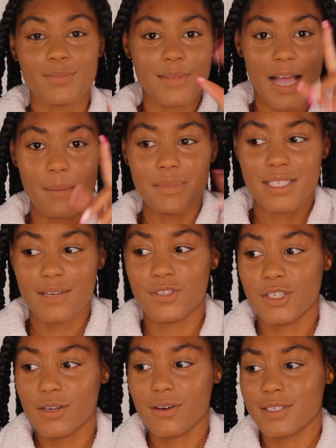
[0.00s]
I'm gonna see if
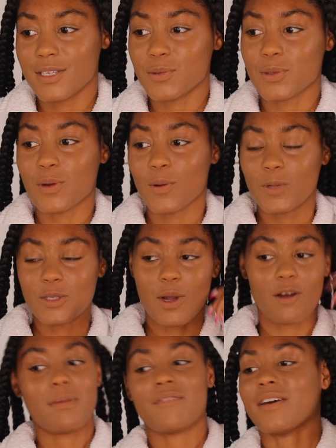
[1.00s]
she notices what's
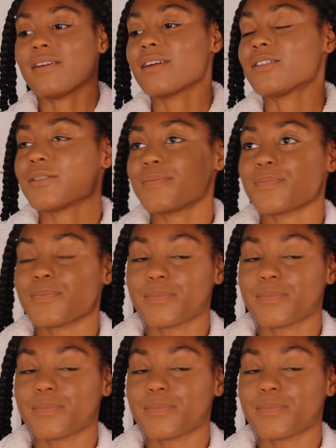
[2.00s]
wrong with my foundation.